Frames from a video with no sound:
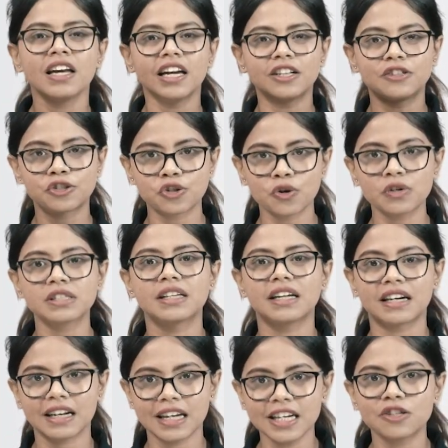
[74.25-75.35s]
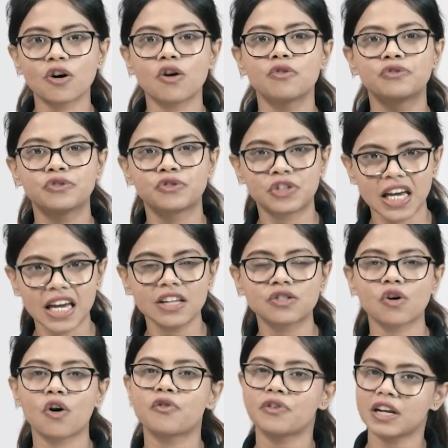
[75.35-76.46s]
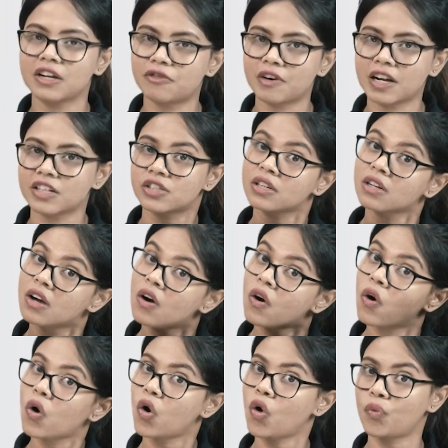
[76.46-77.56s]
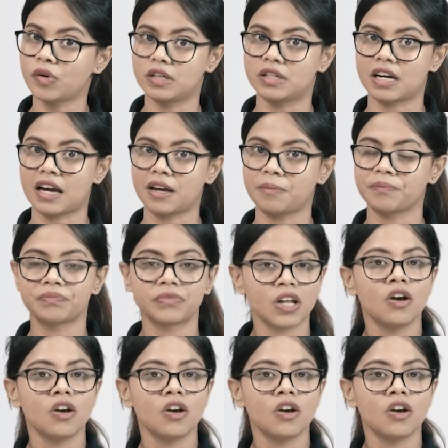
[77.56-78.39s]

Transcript: It shows the rate of change of inflation over time.